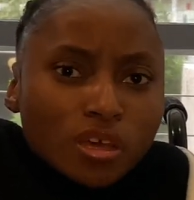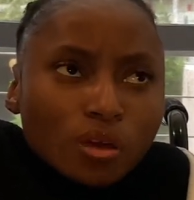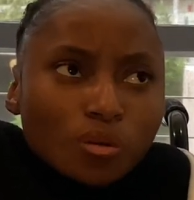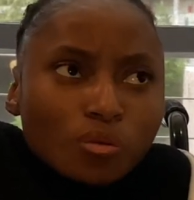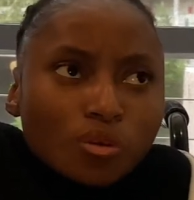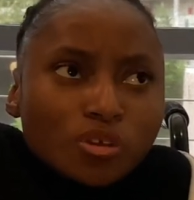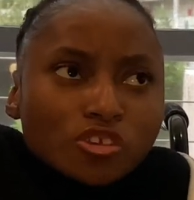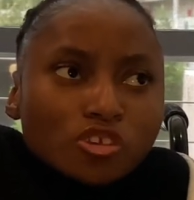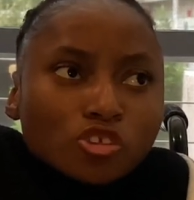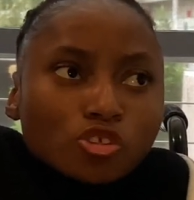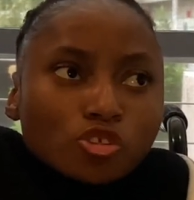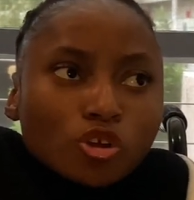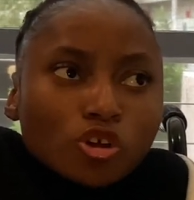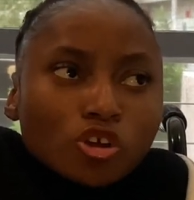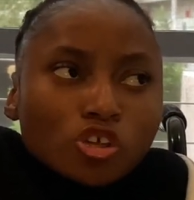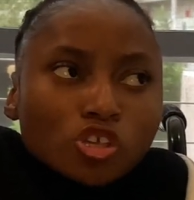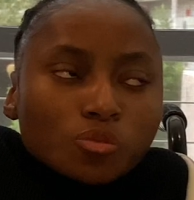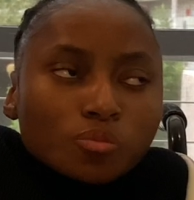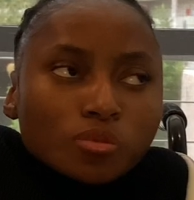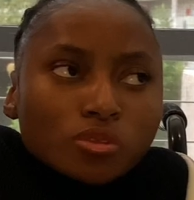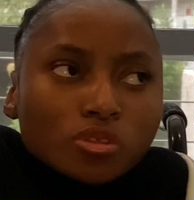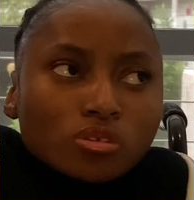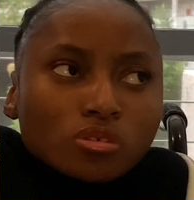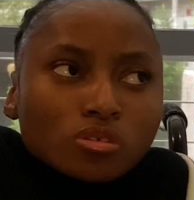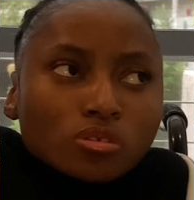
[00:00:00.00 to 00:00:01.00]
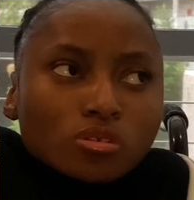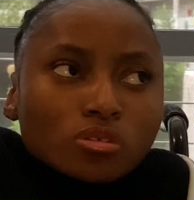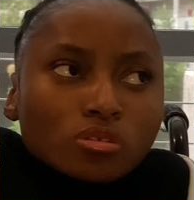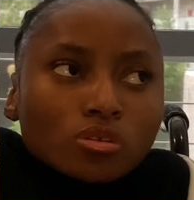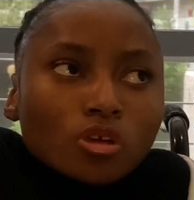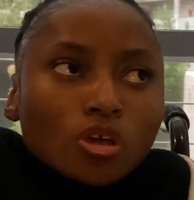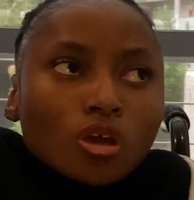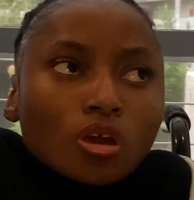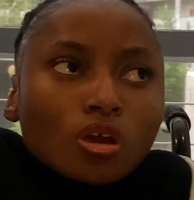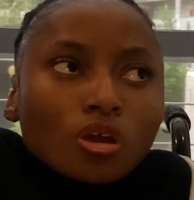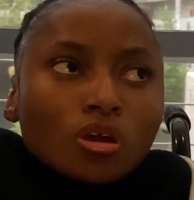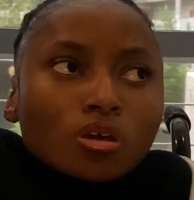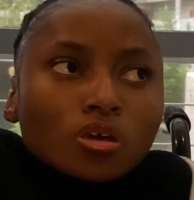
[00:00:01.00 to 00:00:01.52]
I was in
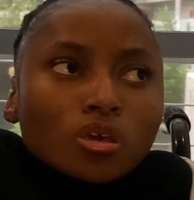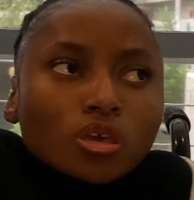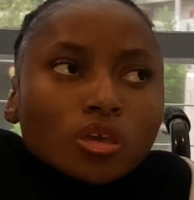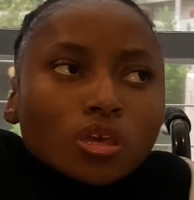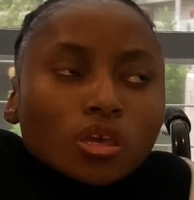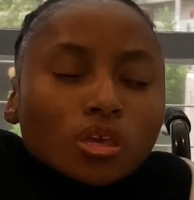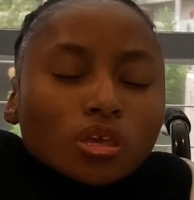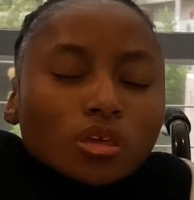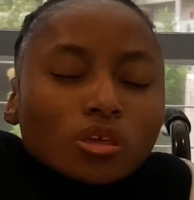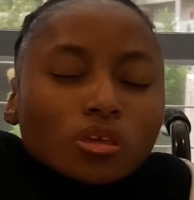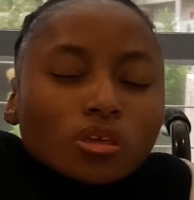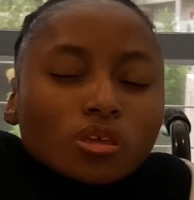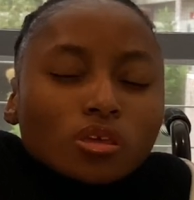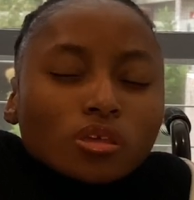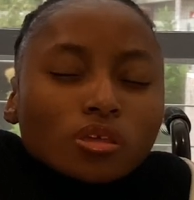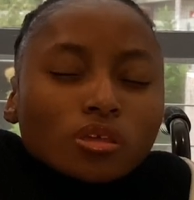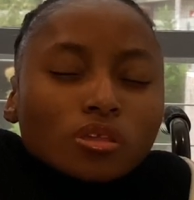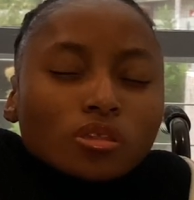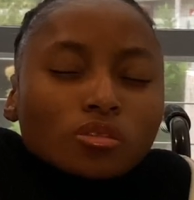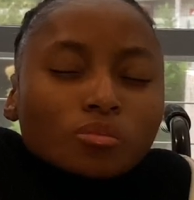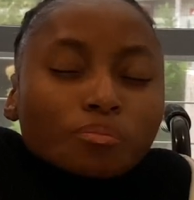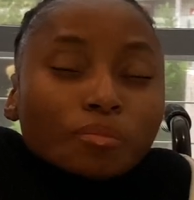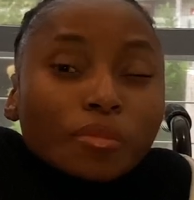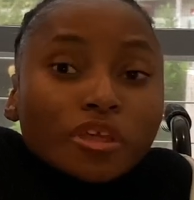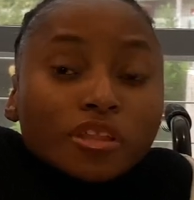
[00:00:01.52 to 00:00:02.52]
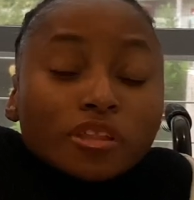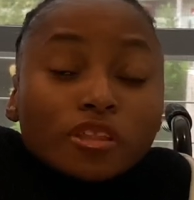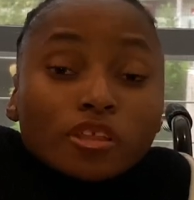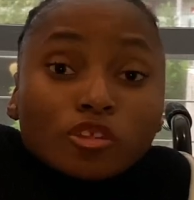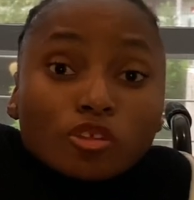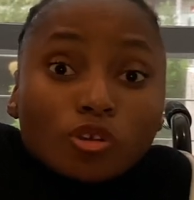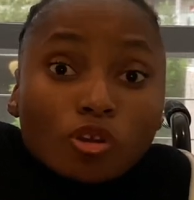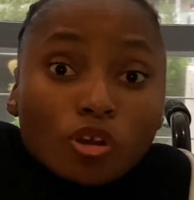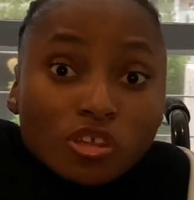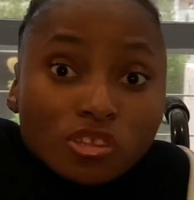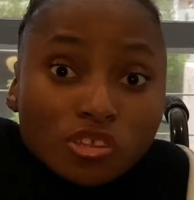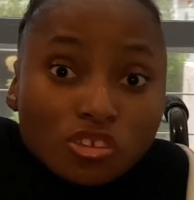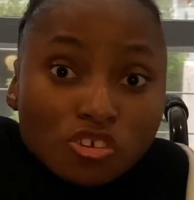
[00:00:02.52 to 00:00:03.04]
hospital in
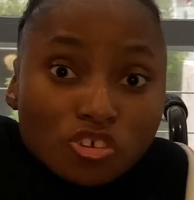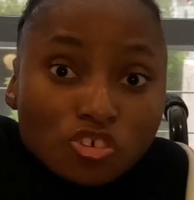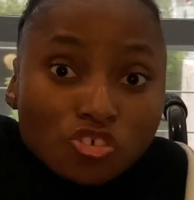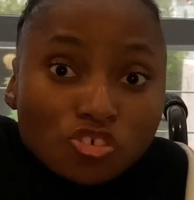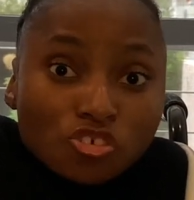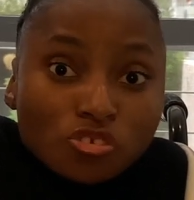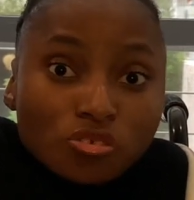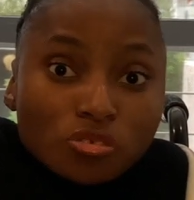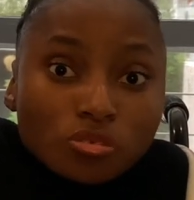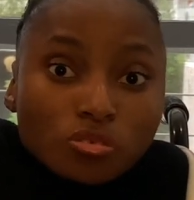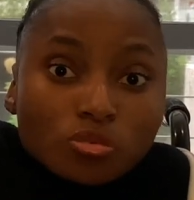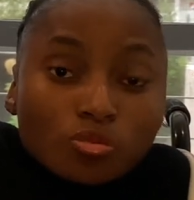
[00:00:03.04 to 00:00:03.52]
Maitland Cottage.